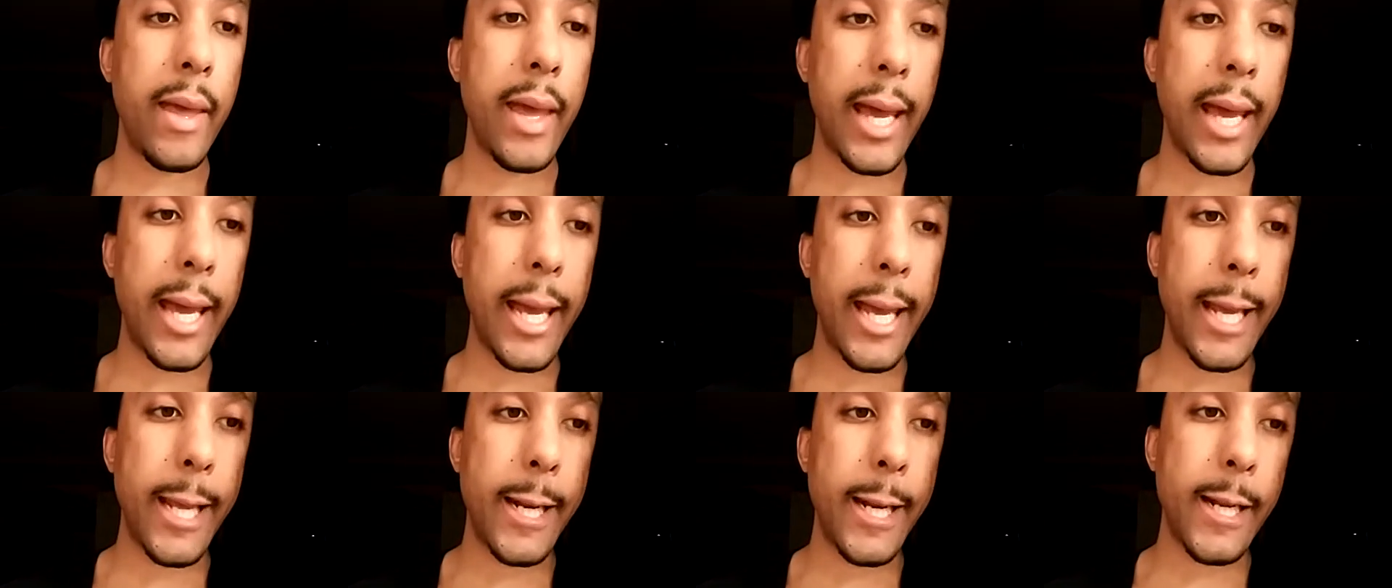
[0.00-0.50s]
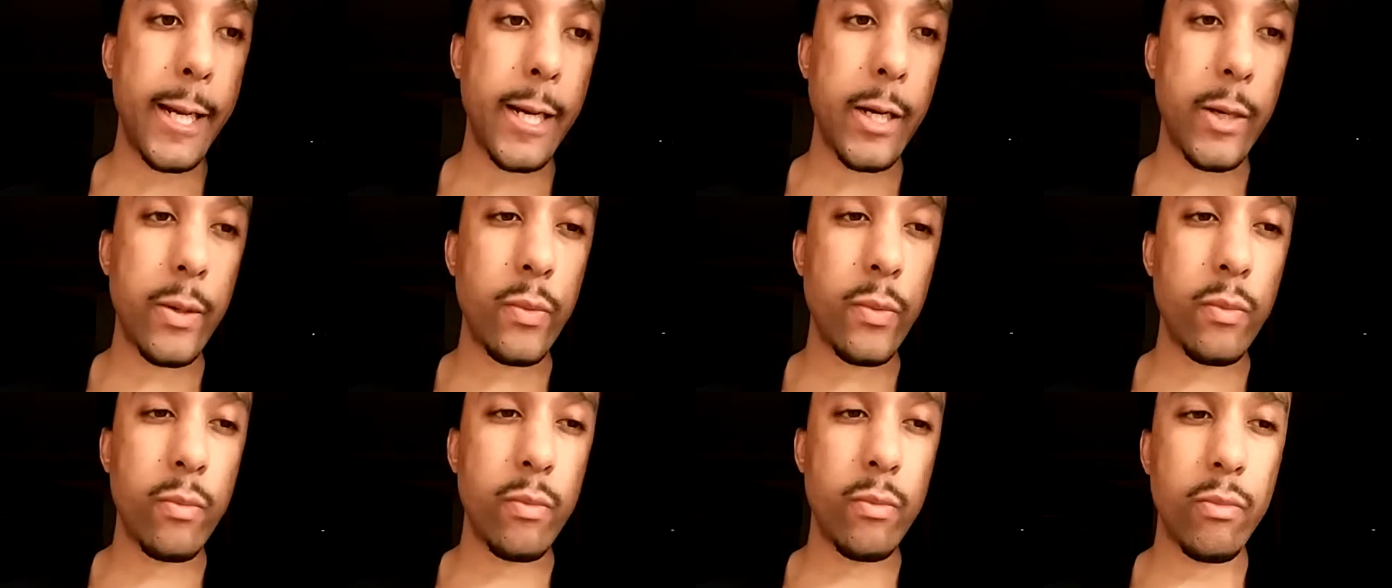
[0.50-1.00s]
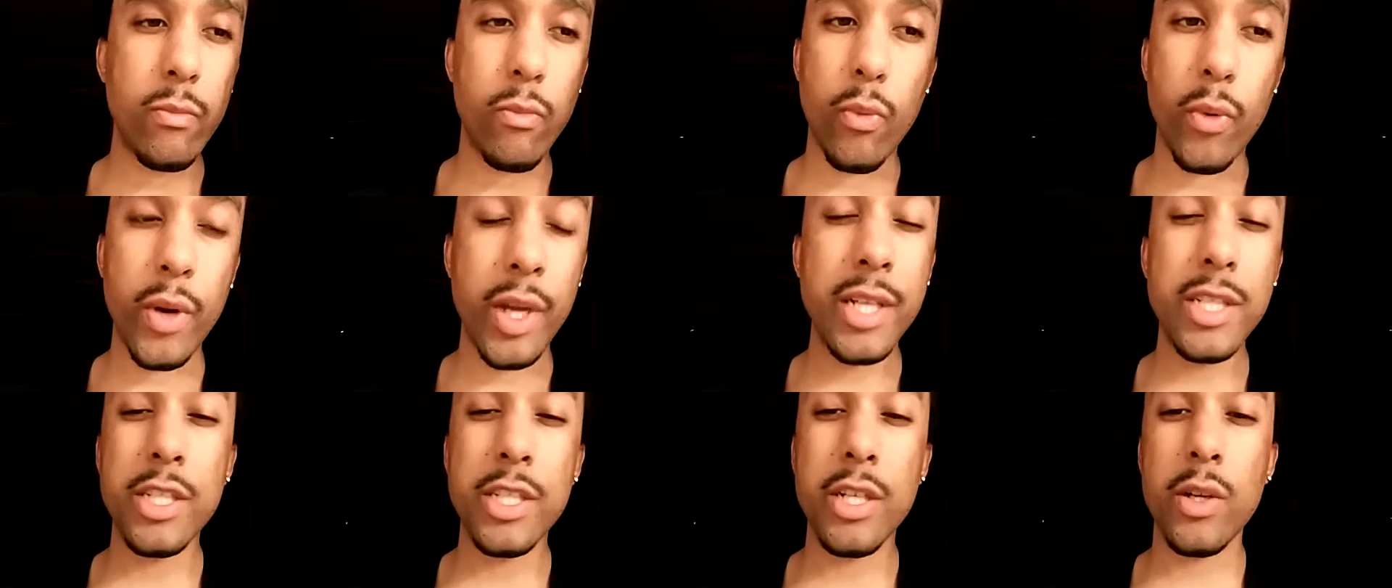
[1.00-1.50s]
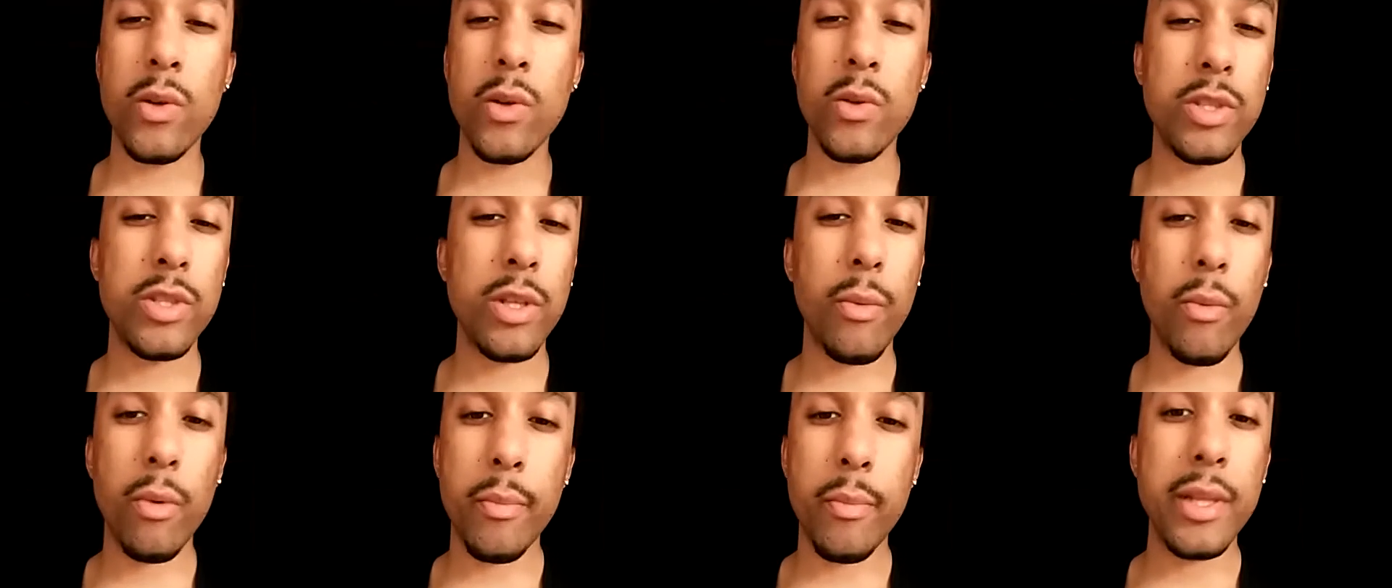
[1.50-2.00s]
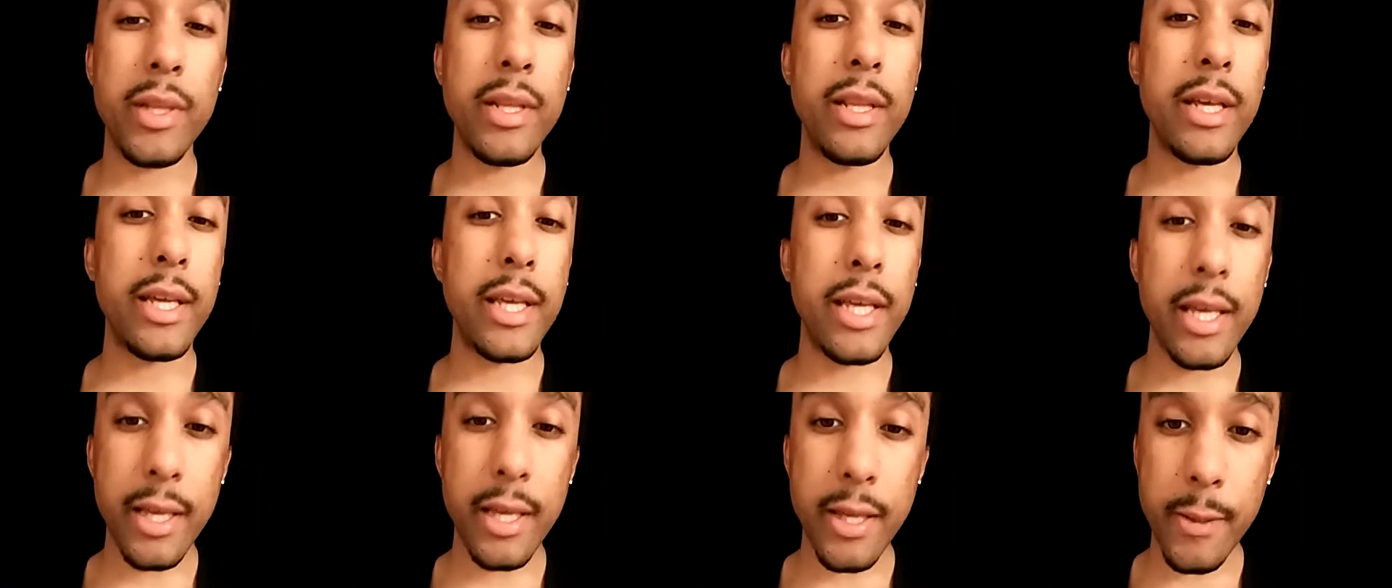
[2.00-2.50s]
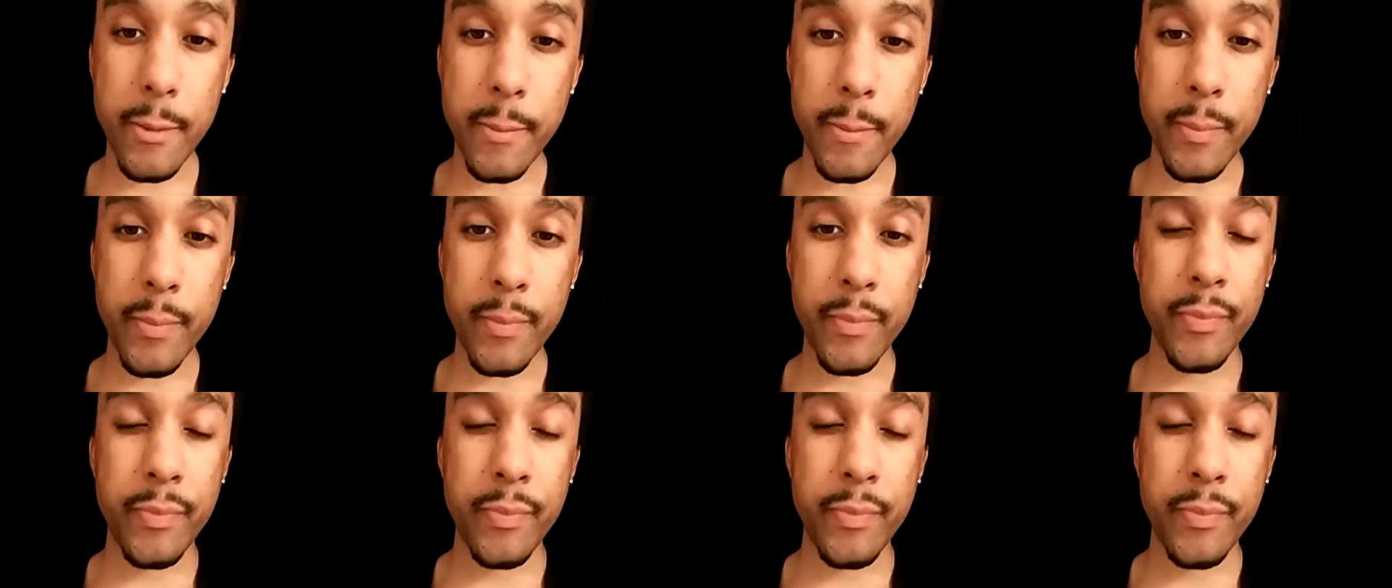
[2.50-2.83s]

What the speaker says: And ring general show will be the key.